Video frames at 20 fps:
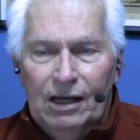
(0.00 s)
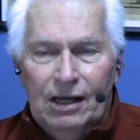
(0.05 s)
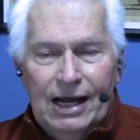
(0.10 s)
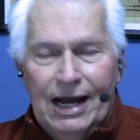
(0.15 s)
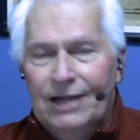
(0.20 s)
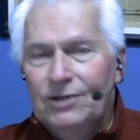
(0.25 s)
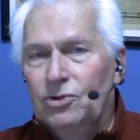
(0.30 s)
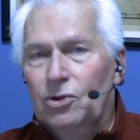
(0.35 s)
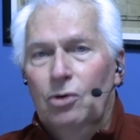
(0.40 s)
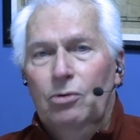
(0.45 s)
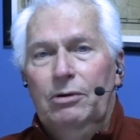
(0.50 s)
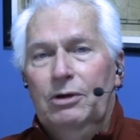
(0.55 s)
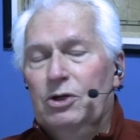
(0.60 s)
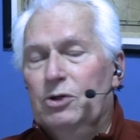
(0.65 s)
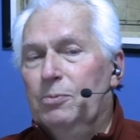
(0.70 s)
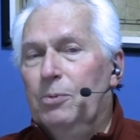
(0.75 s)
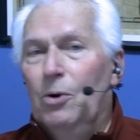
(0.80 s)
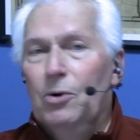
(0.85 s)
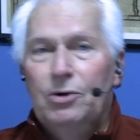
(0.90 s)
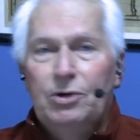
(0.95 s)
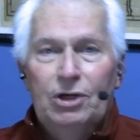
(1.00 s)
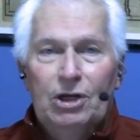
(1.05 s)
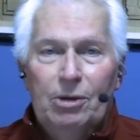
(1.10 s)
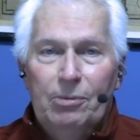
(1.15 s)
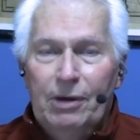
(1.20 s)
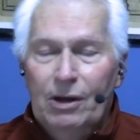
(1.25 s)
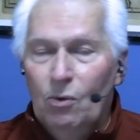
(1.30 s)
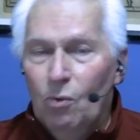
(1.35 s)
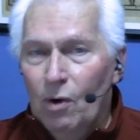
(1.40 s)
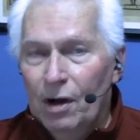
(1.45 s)
God's only spoken to
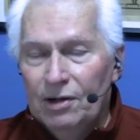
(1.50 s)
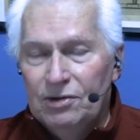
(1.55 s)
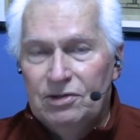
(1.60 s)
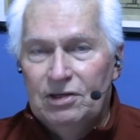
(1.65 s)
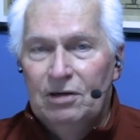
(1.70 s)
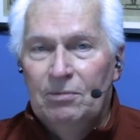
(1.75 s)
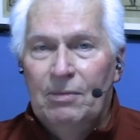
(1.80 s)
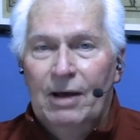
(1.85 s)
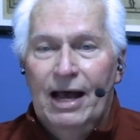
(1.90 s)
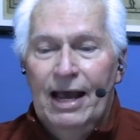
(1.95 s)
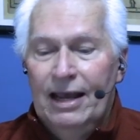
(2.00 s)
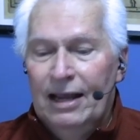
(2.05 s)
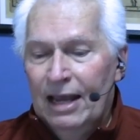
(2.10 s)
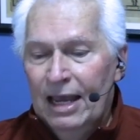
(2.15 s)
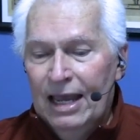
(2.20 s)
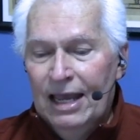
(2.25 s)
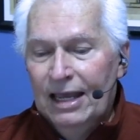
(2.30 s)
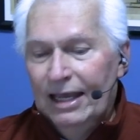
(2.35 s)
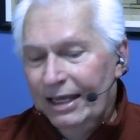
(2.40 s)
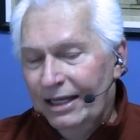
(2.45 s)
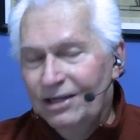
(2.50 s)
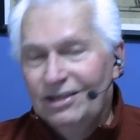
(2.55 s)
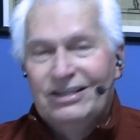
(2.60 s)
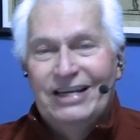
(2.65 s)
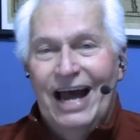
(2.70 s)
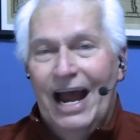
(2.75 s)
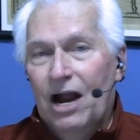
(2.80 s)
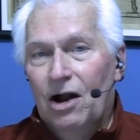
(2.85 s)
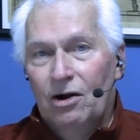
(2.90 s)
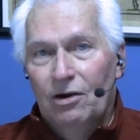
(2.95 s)
me once in my
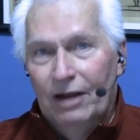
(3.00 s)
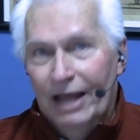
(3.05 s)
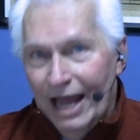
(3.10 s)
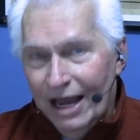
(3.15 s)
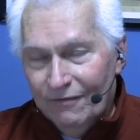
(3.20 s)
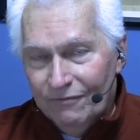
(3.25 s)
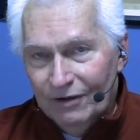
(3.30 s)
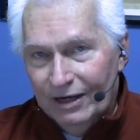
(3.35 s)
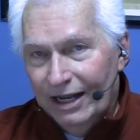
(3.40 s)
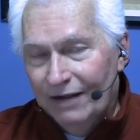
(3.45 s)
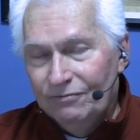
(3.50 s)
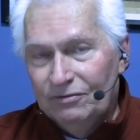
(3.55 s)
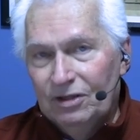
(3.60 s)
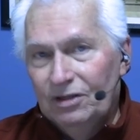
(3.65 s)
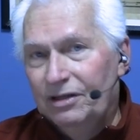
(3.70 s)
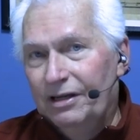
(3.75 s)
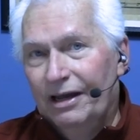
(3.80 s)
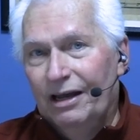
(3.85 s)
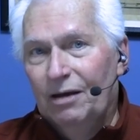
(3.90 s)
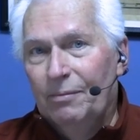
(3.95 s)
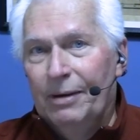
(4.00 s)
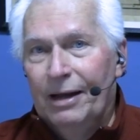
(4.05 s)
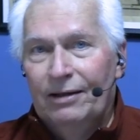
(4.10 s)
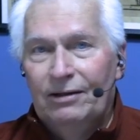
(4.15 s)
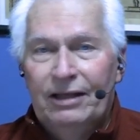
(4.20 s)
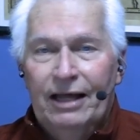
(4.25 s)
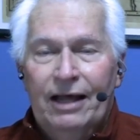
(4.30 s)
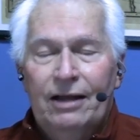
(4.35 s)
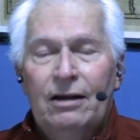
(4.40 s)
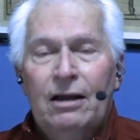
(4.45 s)
entire life. I'll have to tell you about
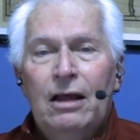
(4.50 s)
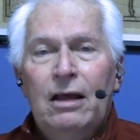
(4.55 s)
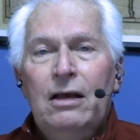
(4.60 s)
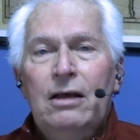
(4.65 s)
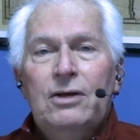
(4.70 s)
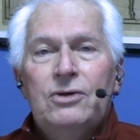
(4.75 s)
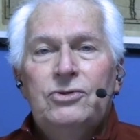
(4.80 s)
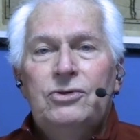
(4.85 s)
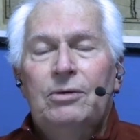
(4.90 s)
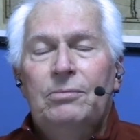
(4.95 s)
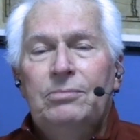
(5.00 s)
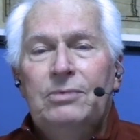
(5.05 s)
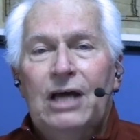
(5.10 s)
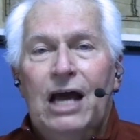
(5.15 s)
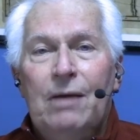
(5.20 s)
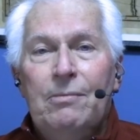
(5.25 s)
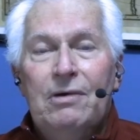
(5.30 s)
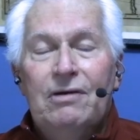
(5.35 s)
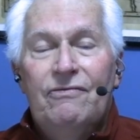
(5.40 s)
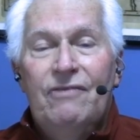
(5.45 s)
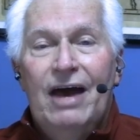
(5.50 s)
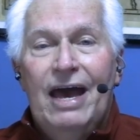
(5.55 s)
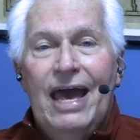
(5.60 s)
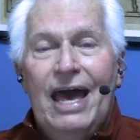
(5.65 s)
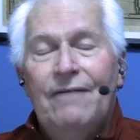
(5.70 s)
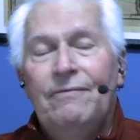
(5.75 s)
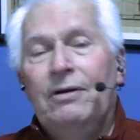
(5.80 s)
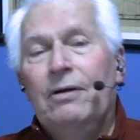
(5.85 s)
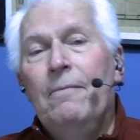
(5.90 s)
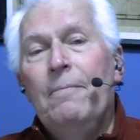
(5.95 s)
that sometime if I
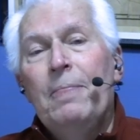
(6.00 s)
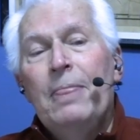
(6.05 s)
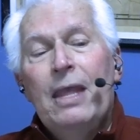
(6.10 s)
haven't.